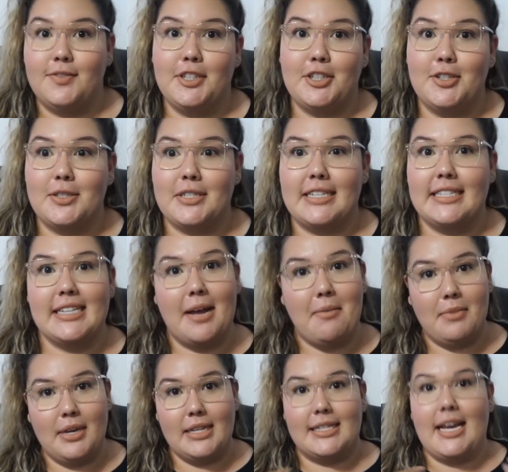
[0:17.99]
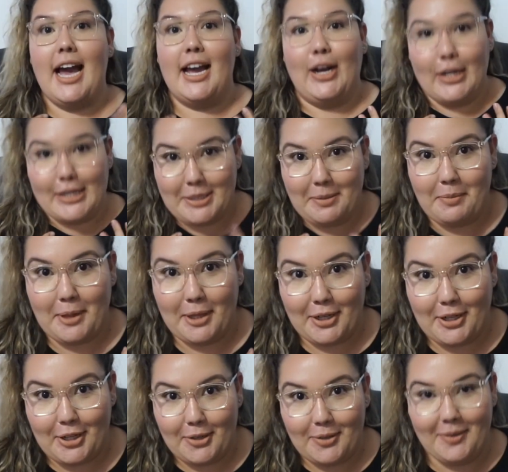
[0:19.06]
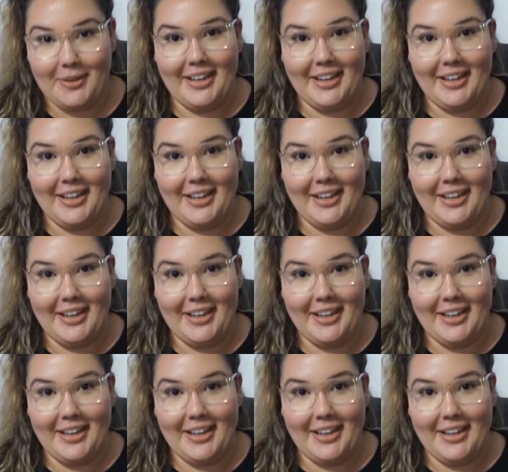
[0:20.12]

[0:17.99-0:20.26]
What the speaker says: videos because that means I got something new.